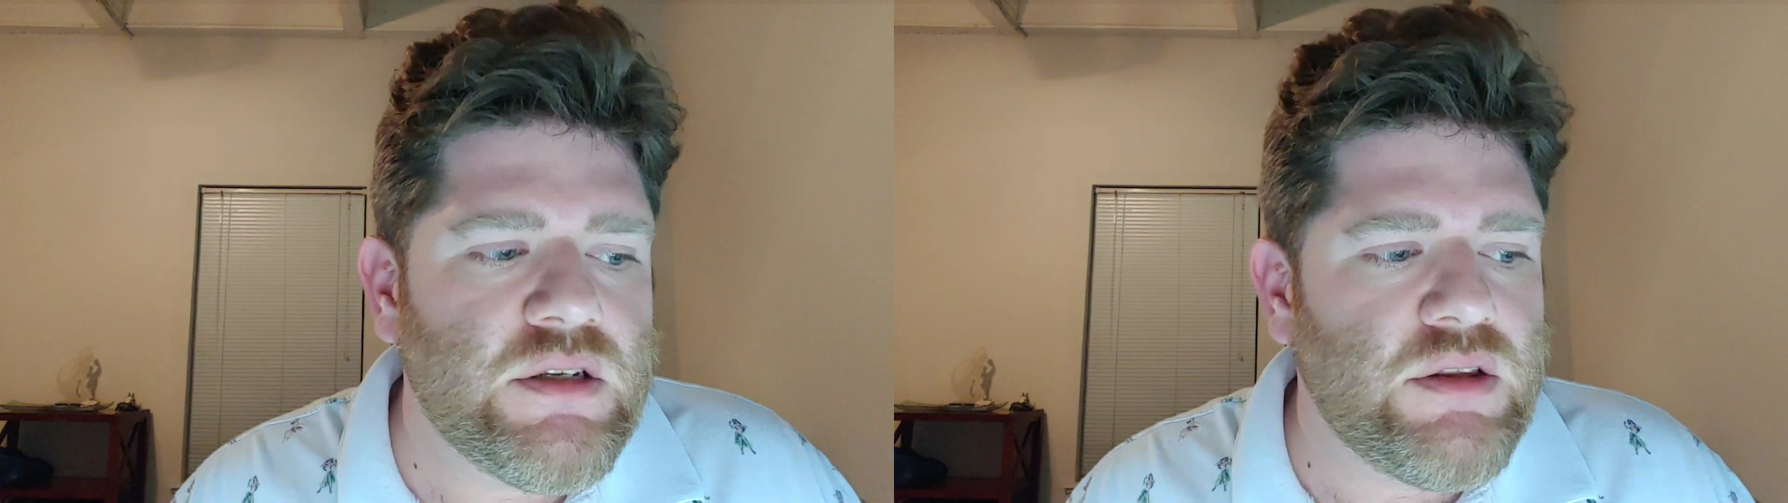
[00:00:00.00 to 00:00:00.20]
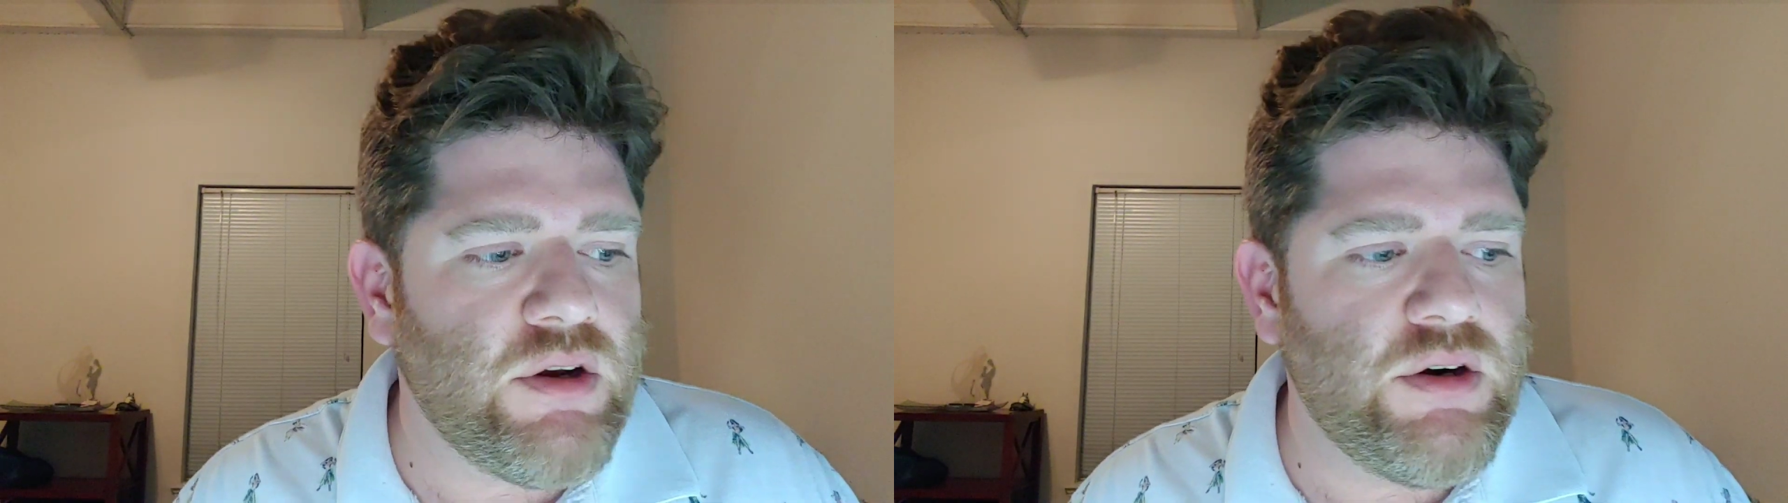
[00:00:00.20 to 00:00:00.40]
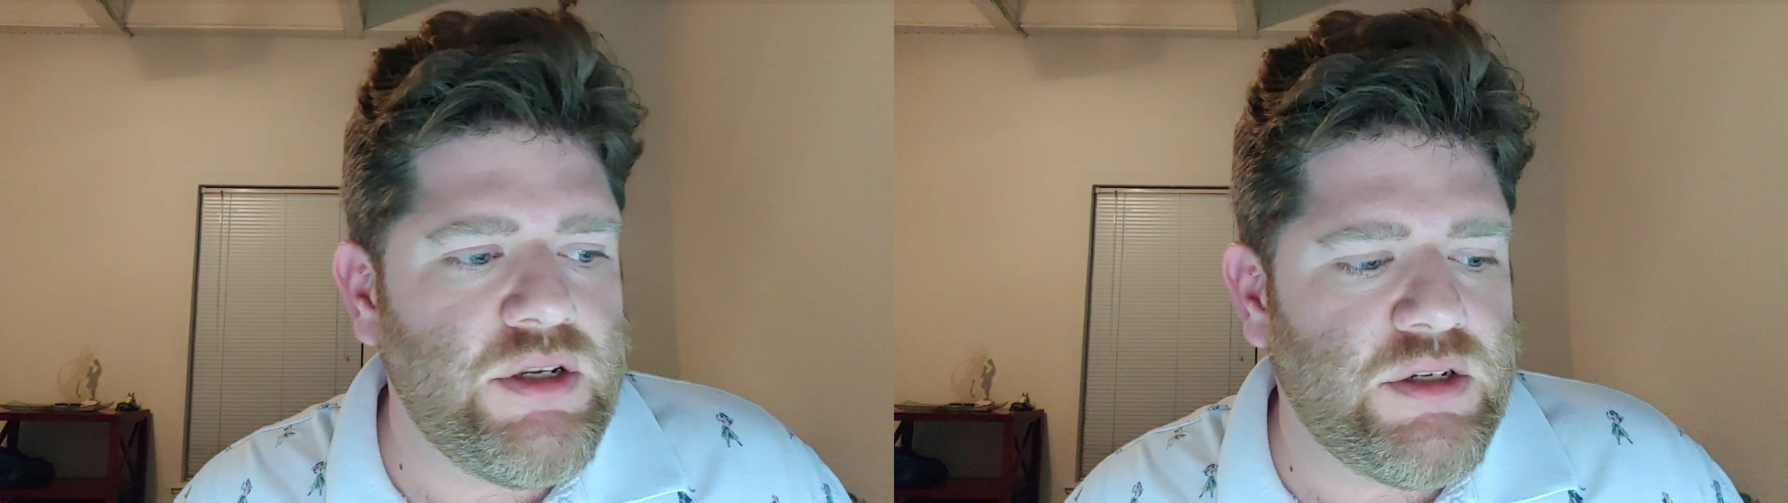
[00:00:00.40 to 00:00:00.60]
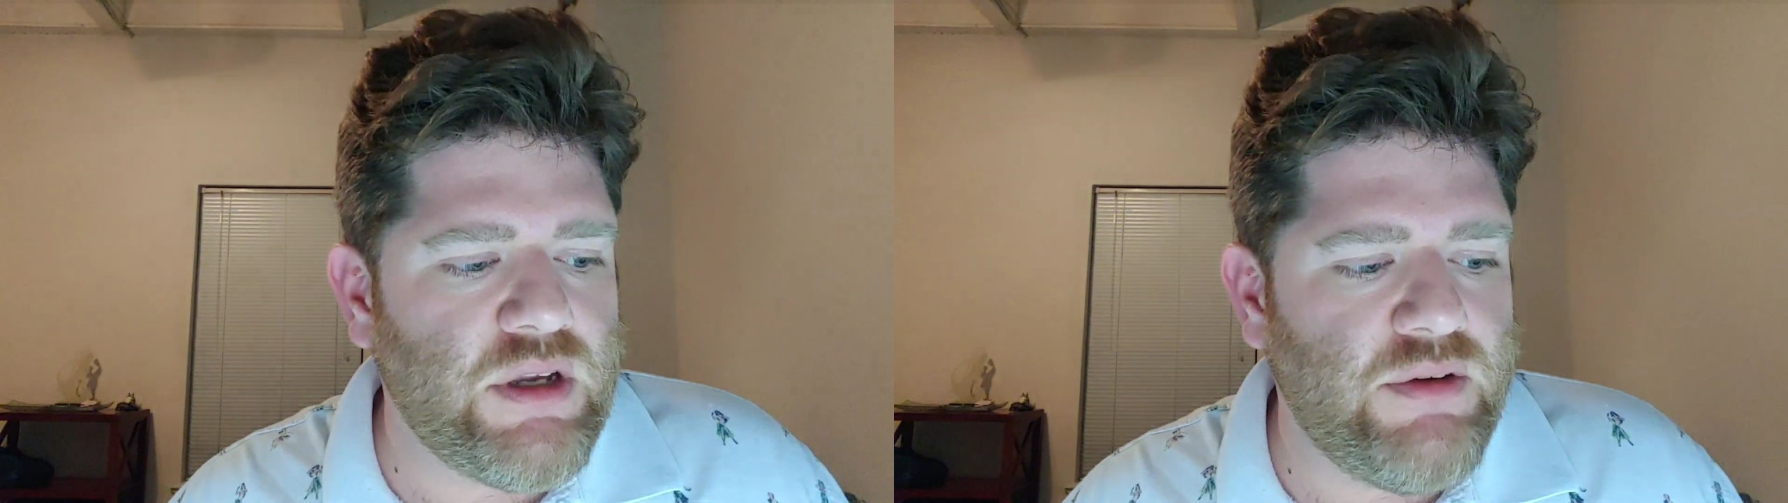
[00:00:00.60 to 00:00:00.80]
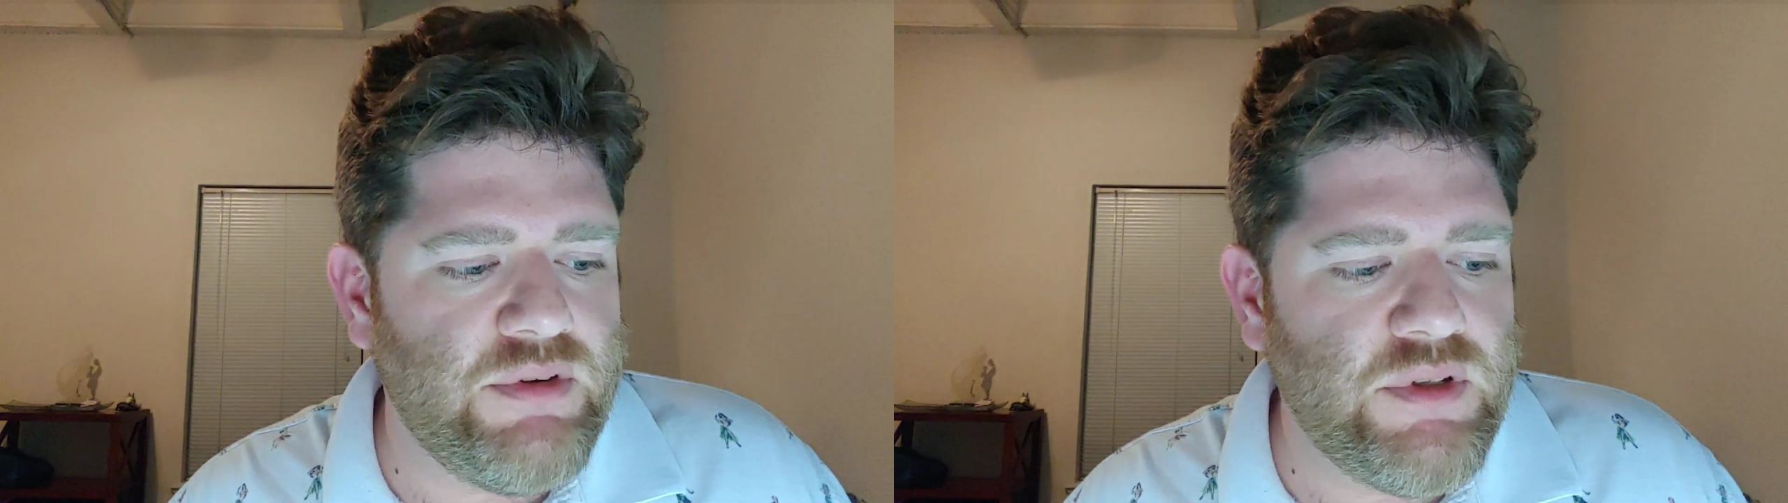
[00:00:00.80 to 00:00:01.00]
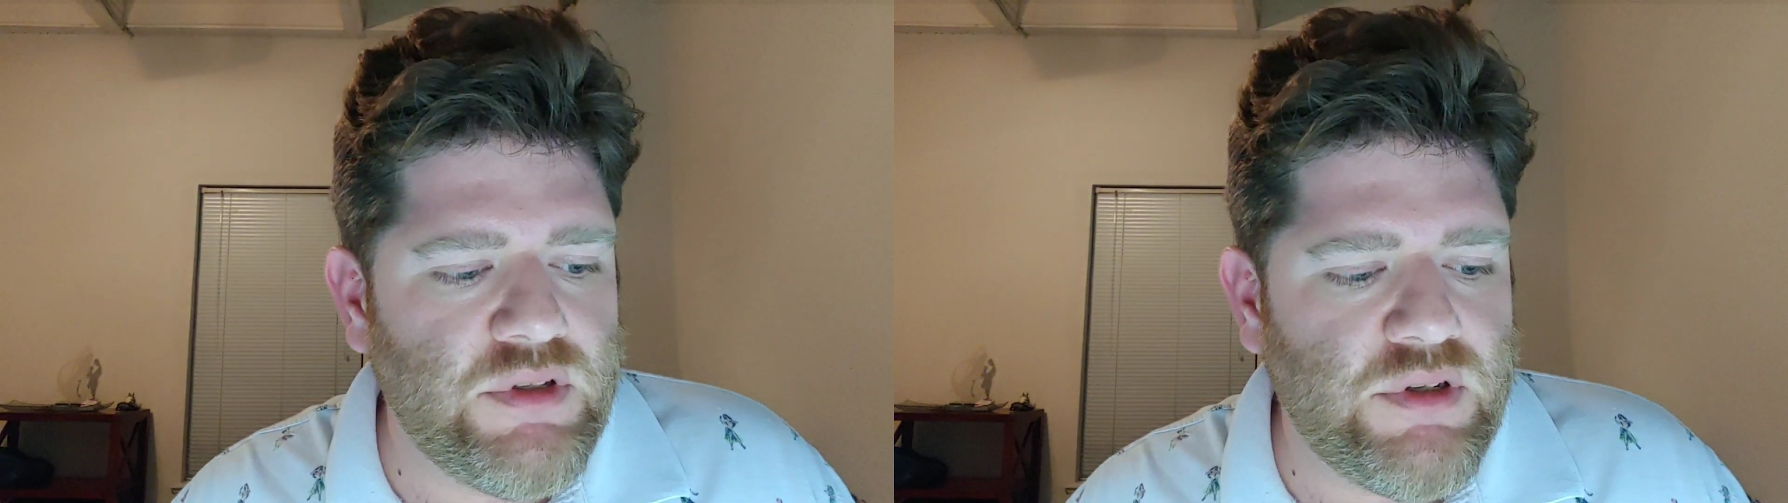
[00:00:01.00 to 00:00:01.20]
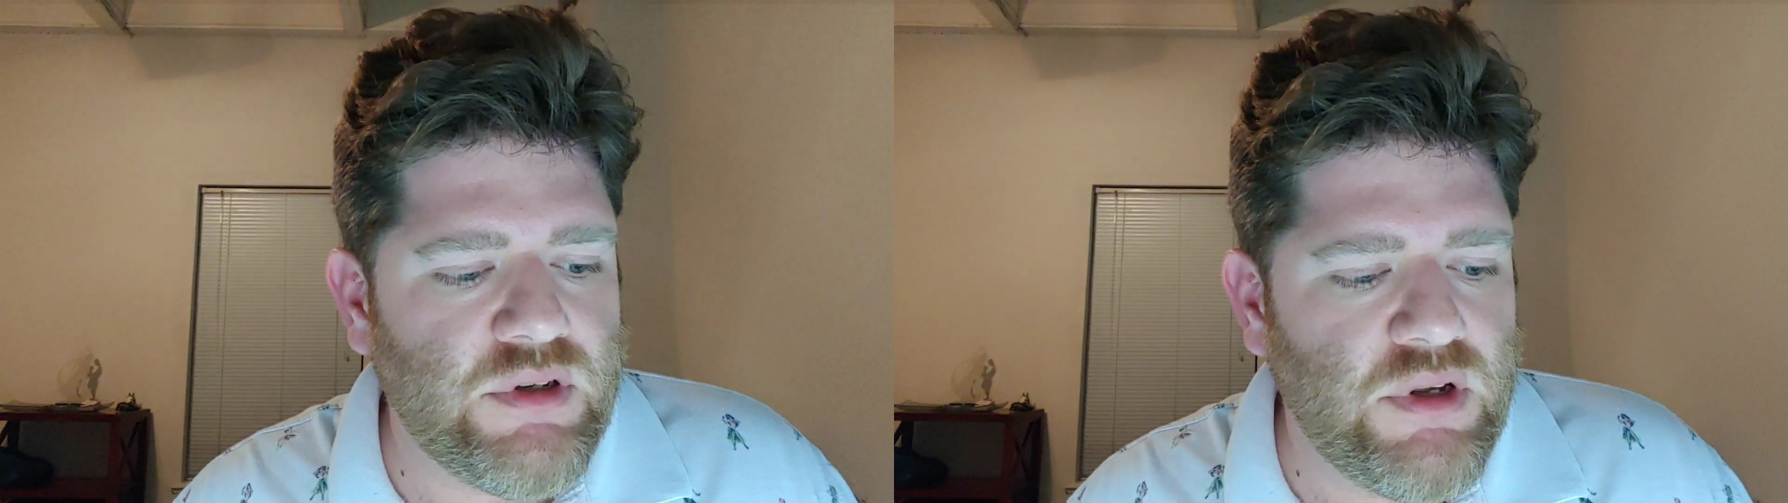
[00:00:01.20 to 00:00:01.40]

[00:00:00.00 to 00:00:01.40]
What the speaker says: and 37s.